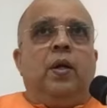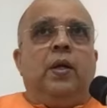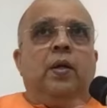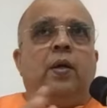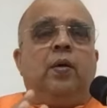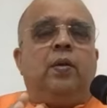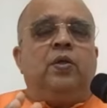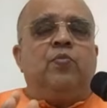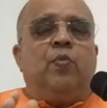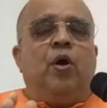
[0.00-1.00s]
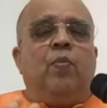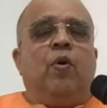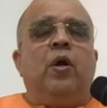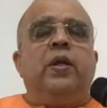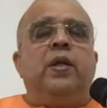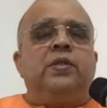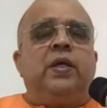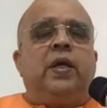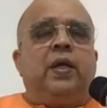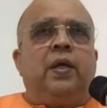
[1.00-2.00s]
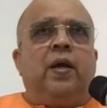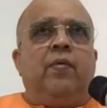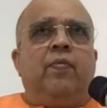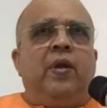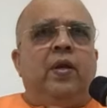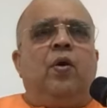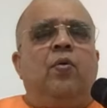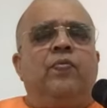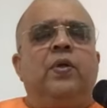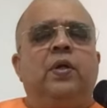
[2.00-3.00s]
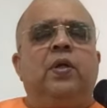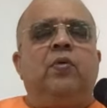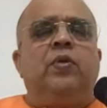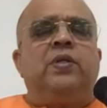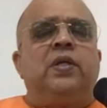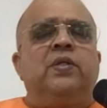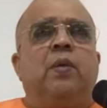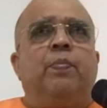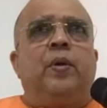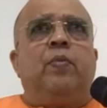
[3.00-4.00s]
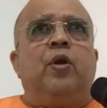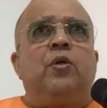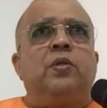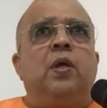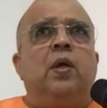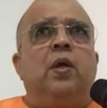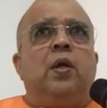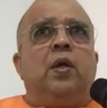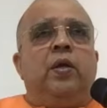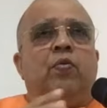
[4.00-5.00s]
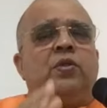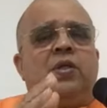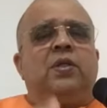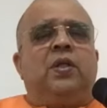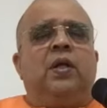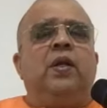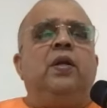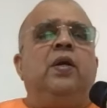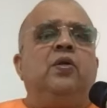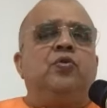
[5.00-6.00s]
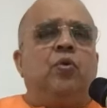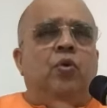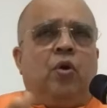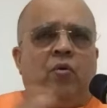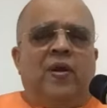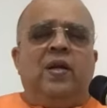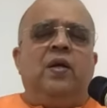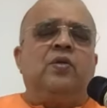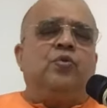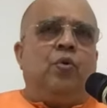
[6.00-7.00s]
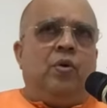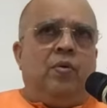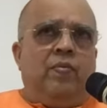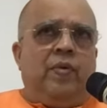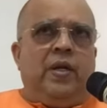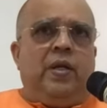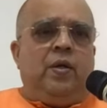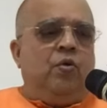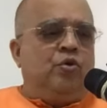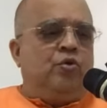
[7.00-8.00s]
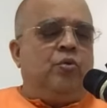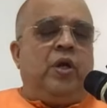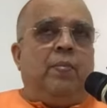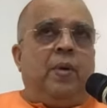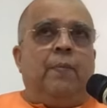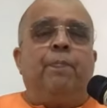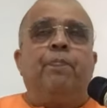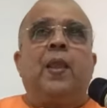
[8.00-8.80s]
In the small boy Nachiketa, I very often give this example, because he was just 13 years old or 12 years old when he goes to Yama.